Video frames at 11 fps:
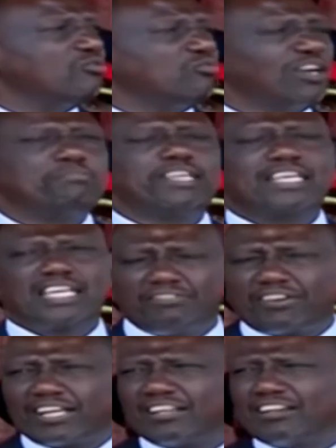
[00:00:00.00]
will be
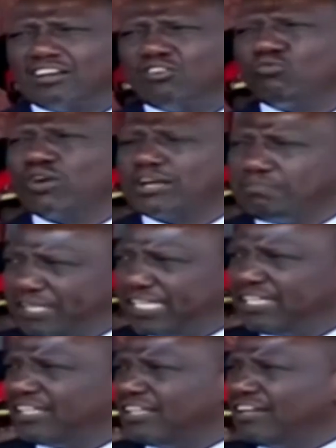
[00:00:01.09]
given will
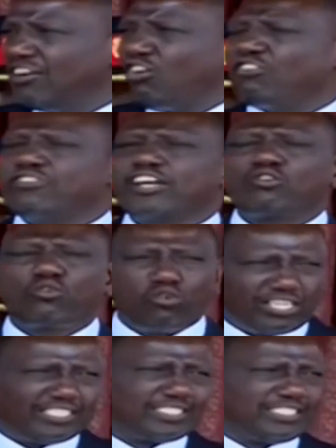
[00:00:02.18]
be of the
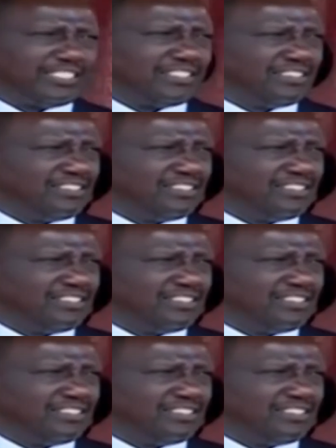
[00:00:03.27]
quality